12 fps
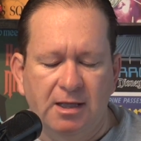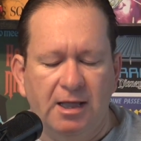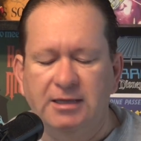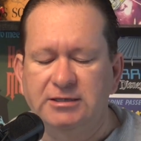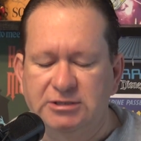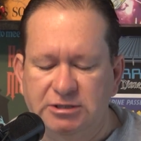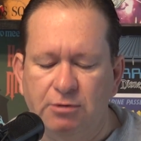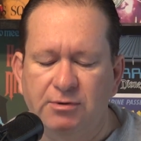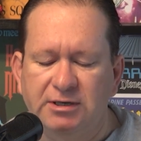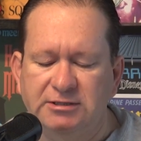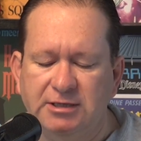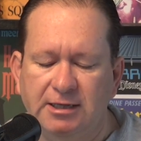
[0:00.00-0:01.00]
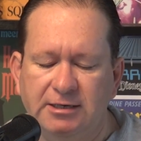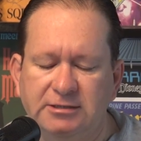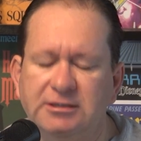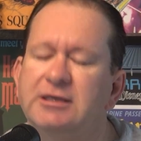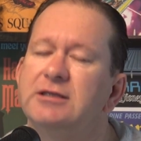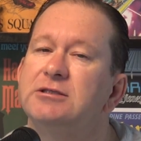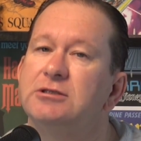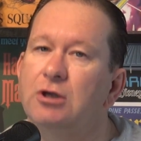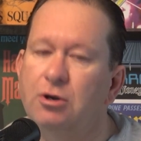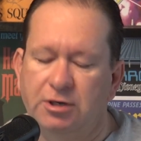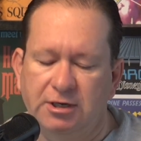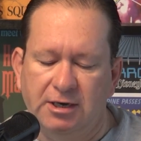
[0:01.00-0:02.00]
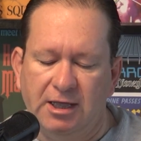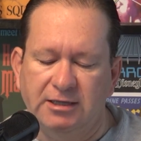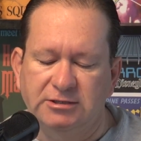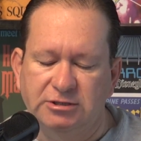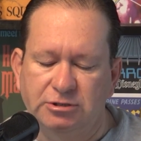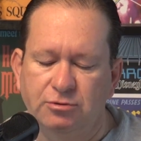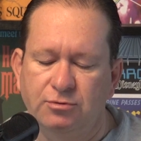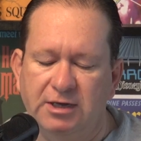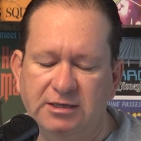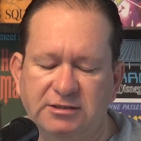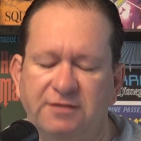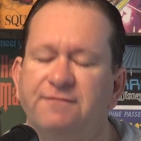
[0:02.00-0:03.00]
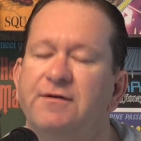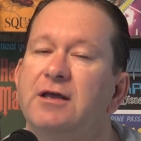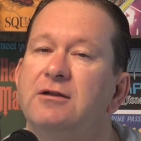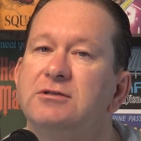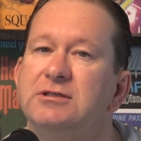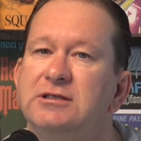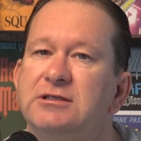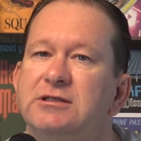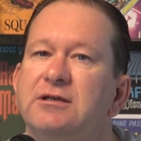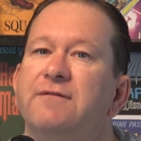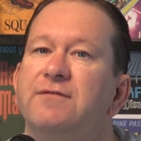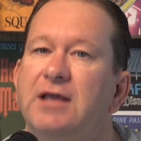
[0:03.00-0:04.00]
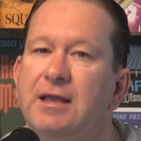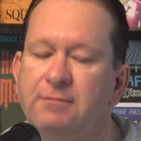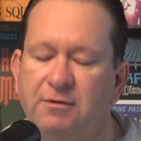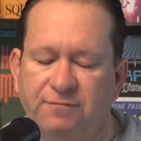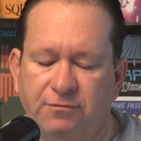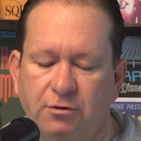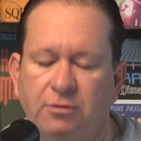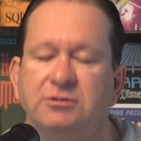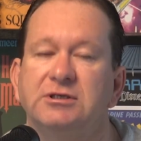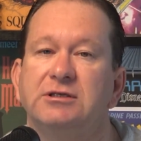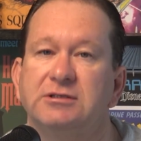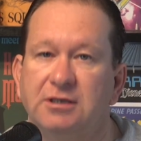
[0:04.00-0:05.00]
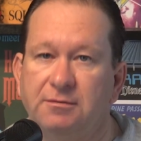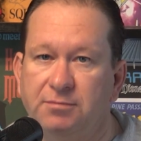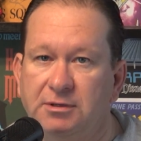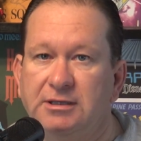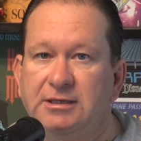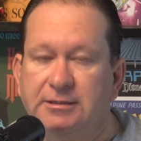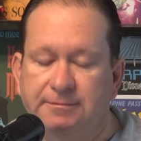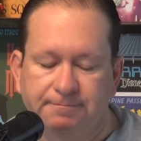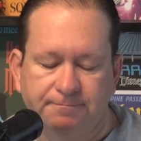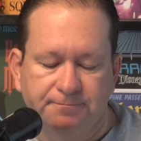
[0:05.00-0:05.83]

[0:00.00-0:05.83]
and so excited to get started as soon as the final season of Game of Thrones is complete."